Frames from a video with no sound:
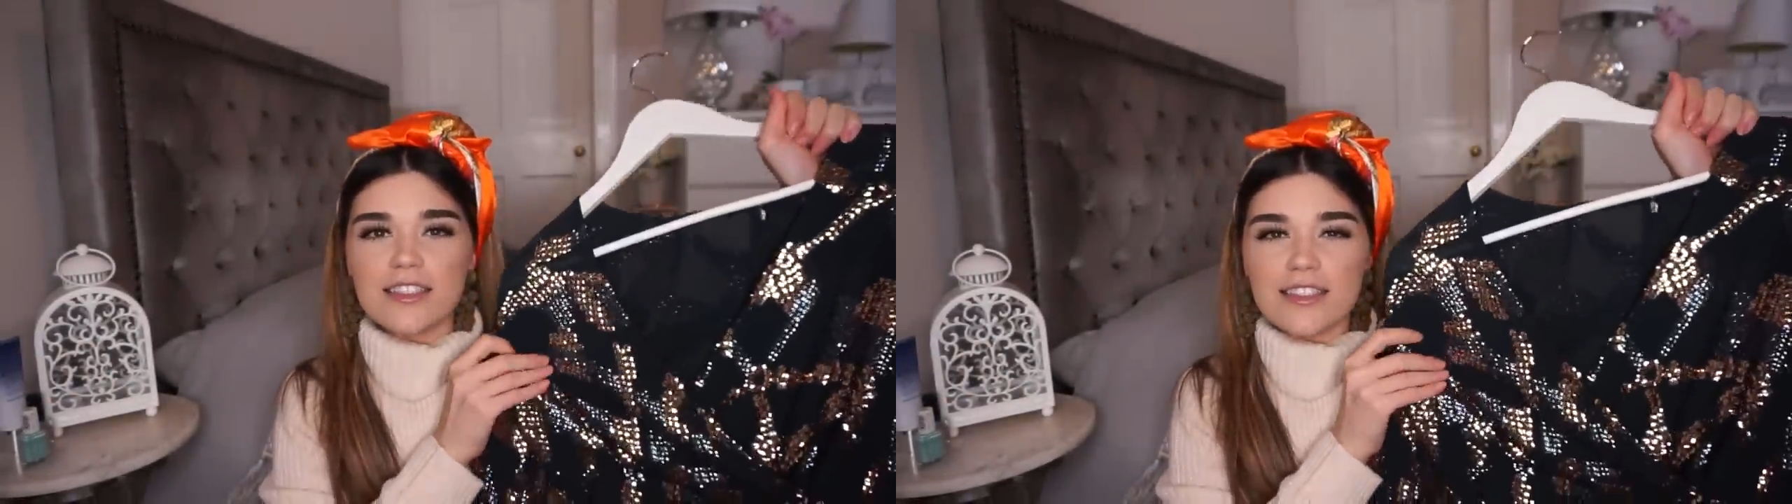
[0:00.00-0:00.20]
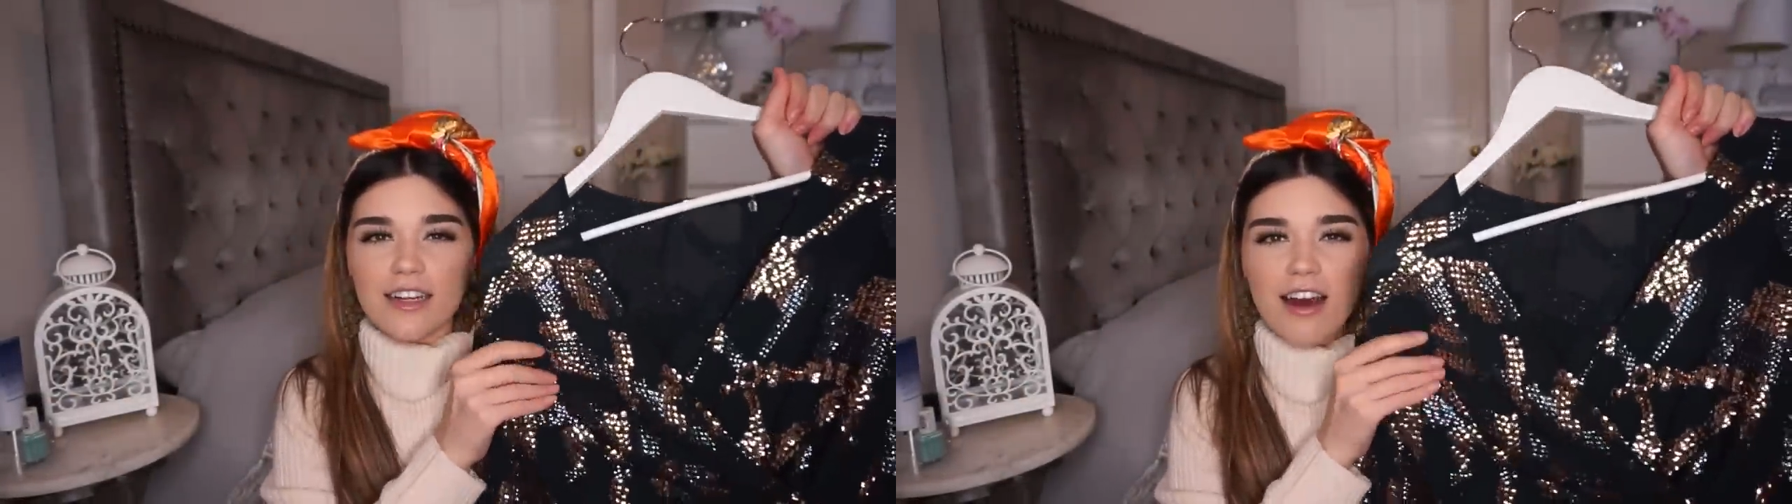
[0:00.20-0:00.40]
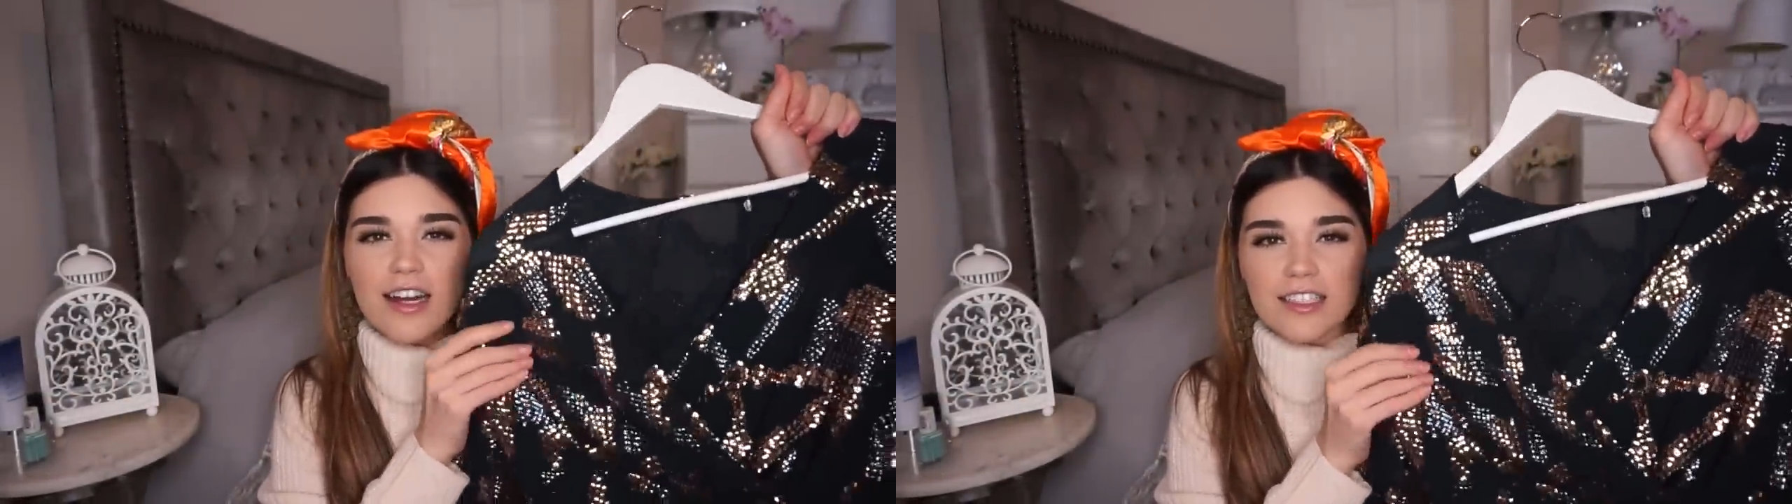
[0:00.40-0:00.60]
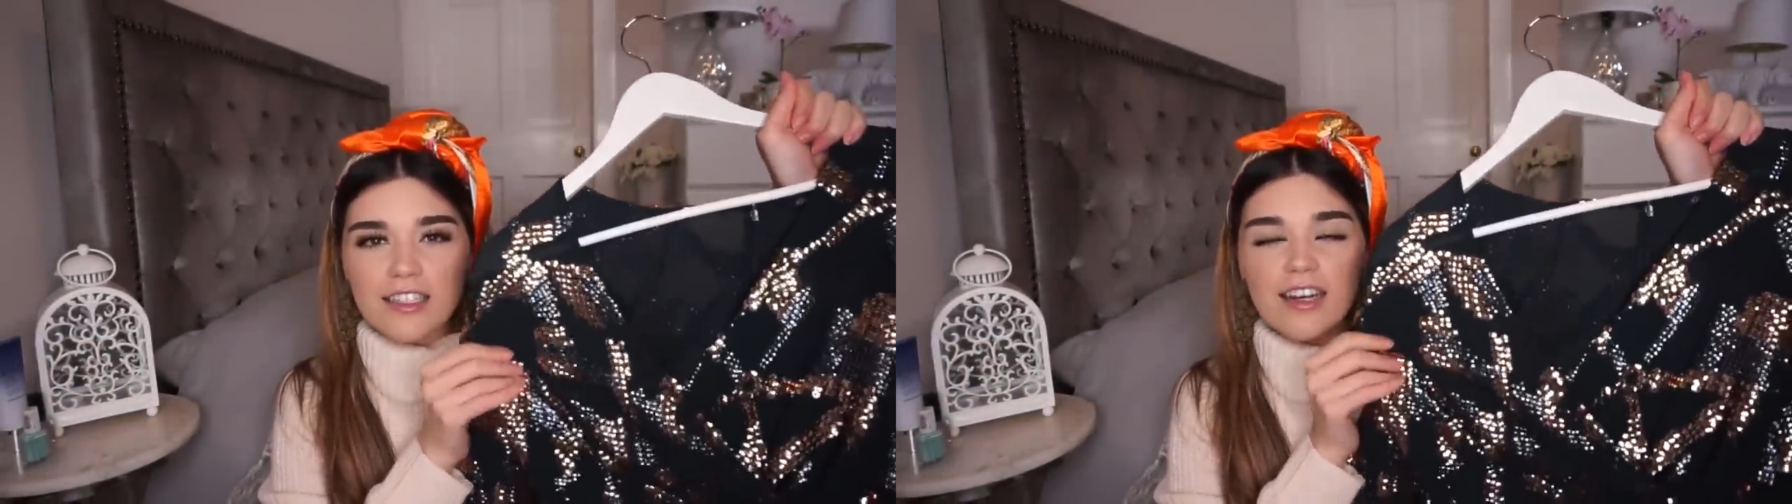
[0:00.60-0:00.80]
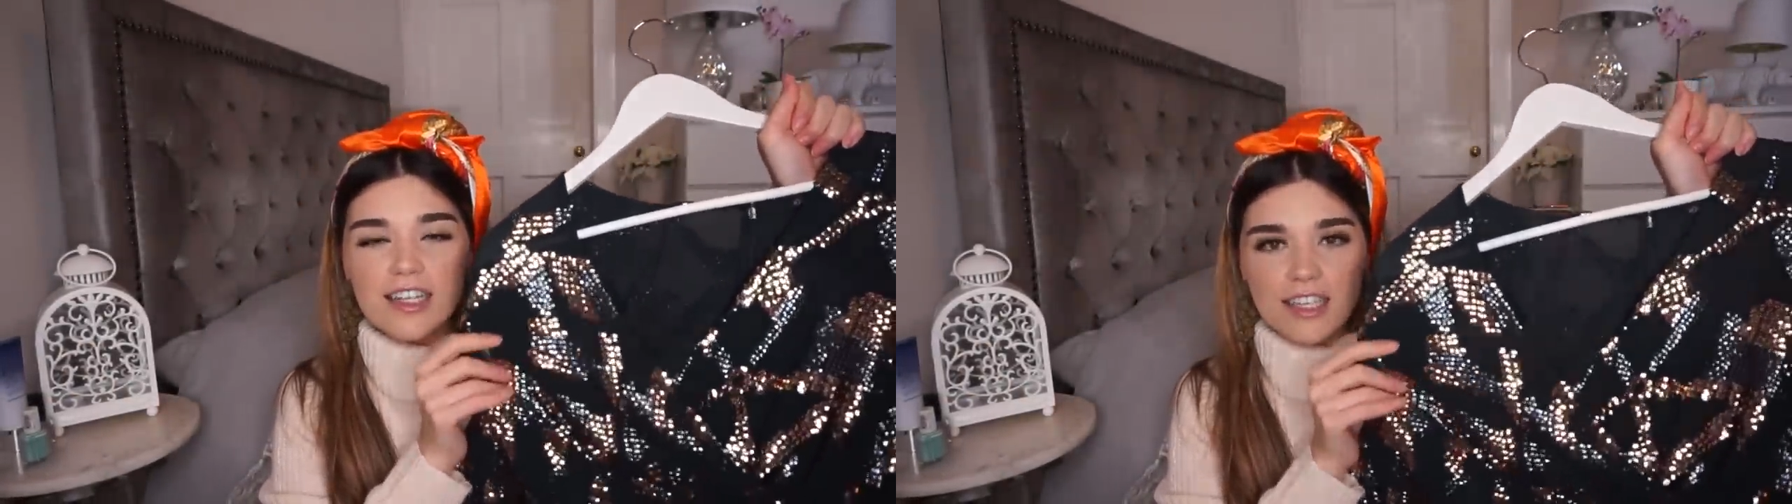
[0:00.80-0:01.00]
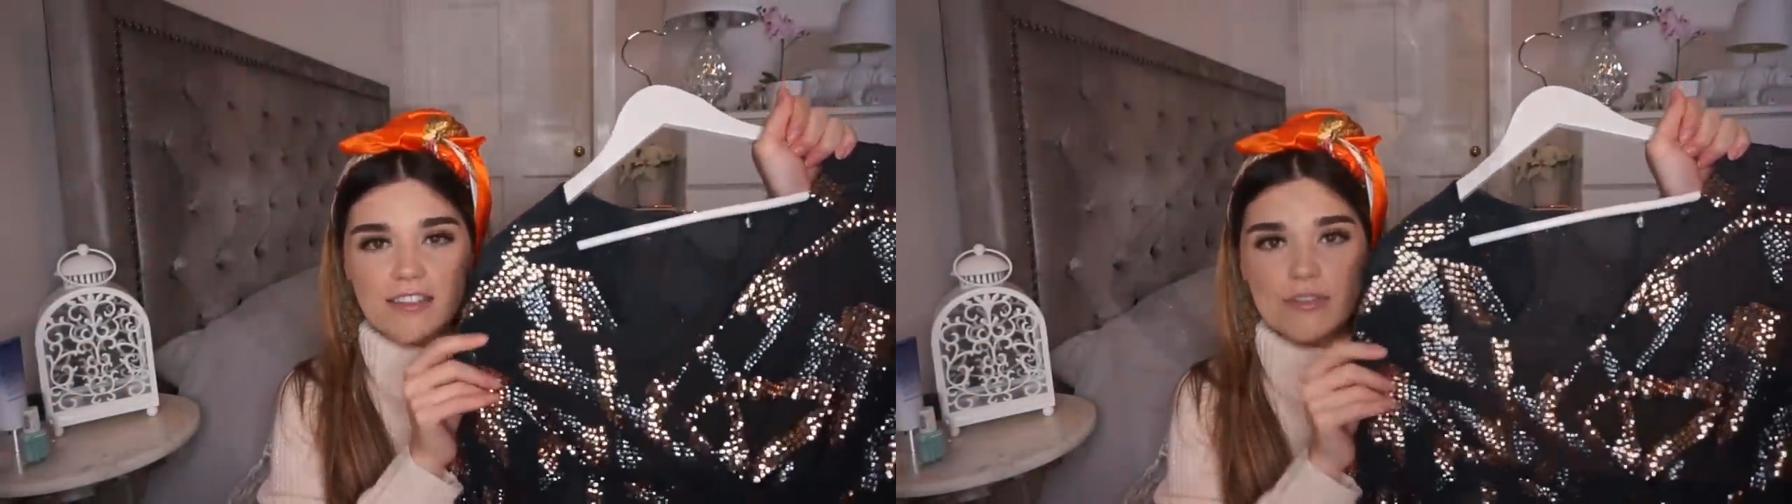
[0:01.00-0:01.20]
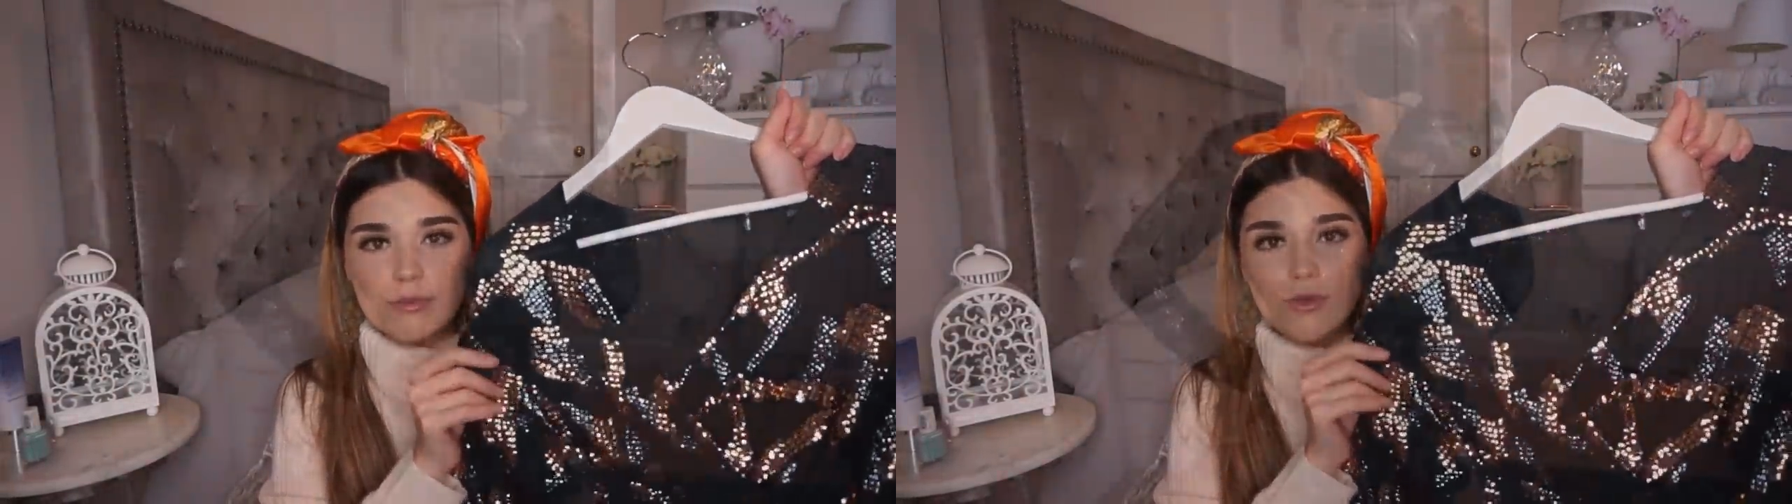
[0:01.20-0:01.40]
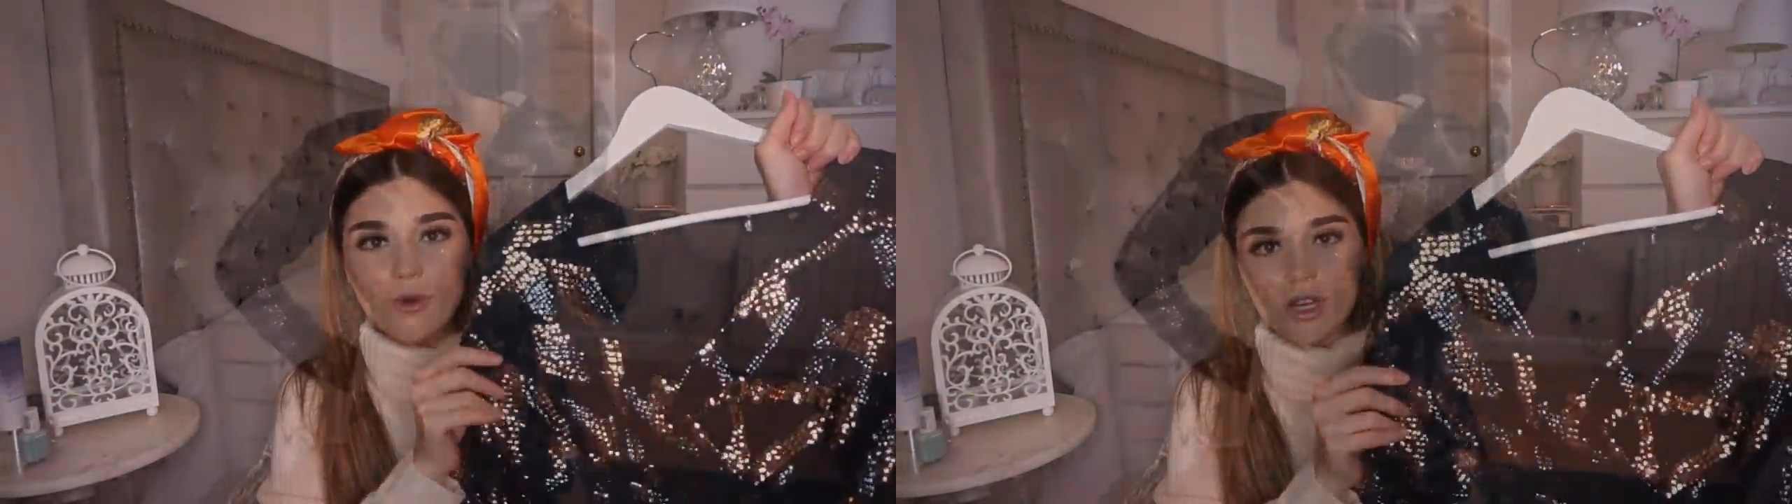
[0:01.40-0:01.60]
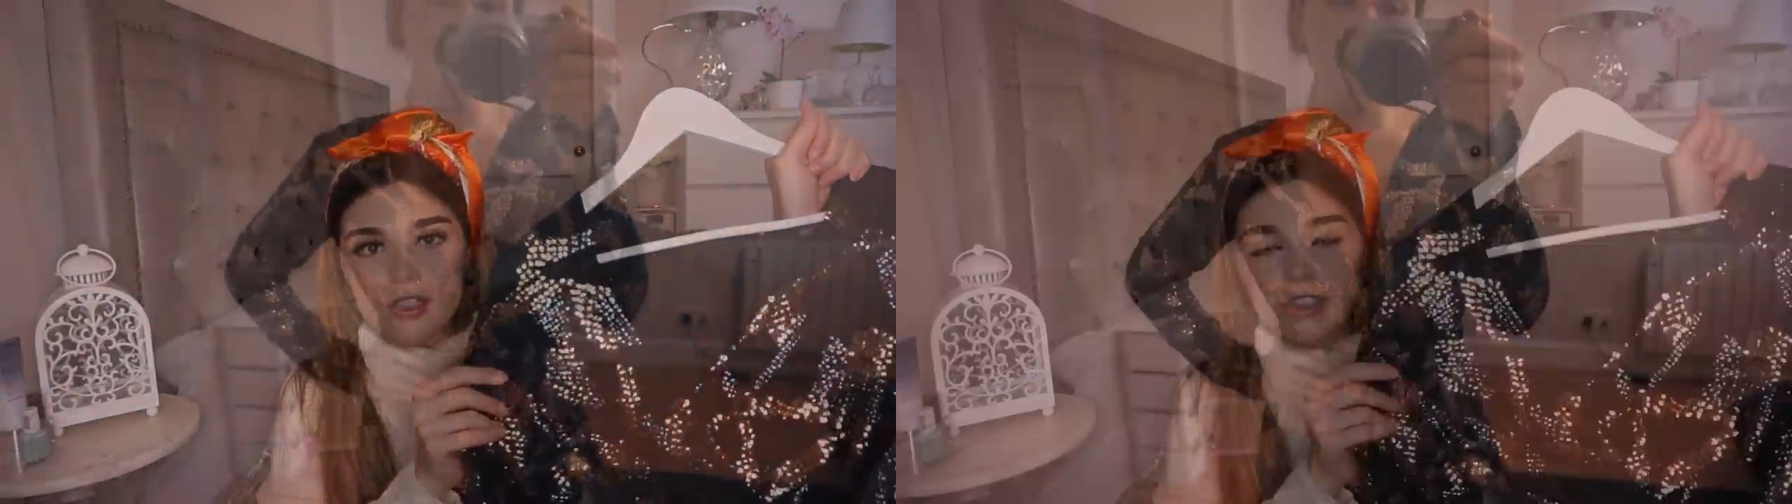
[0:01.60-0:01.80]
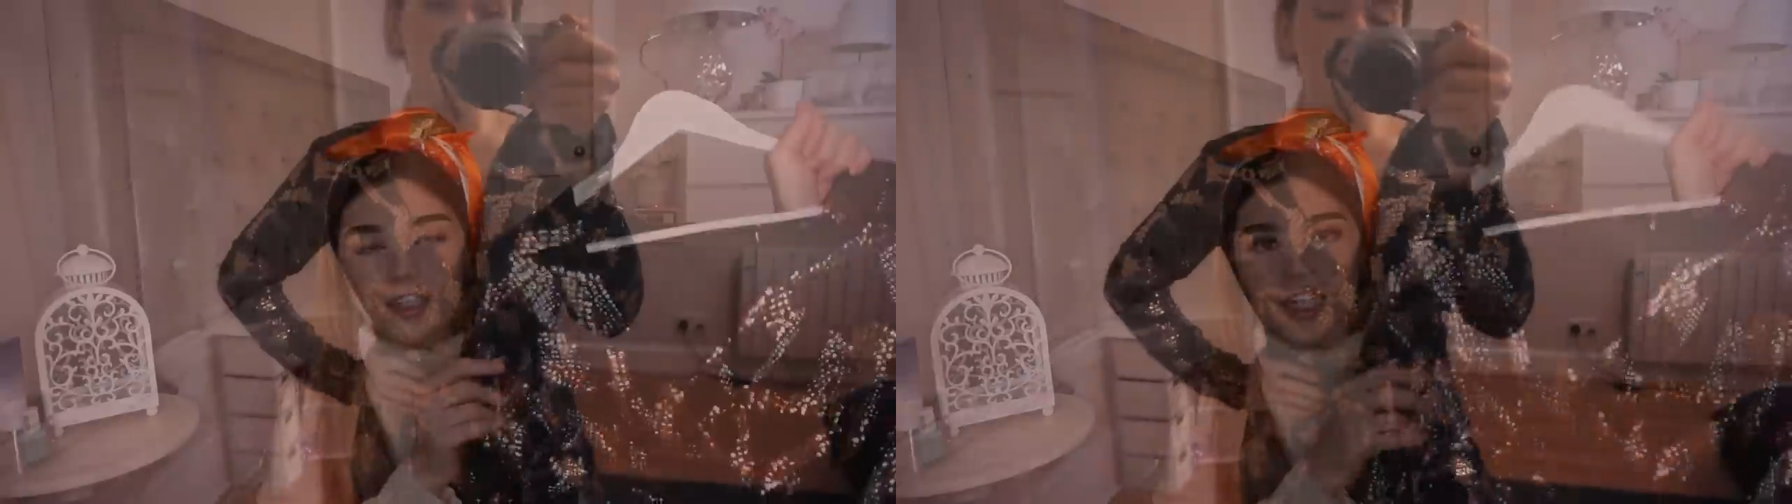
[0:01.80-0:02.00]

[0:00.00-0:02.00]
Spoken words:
dark navy blue color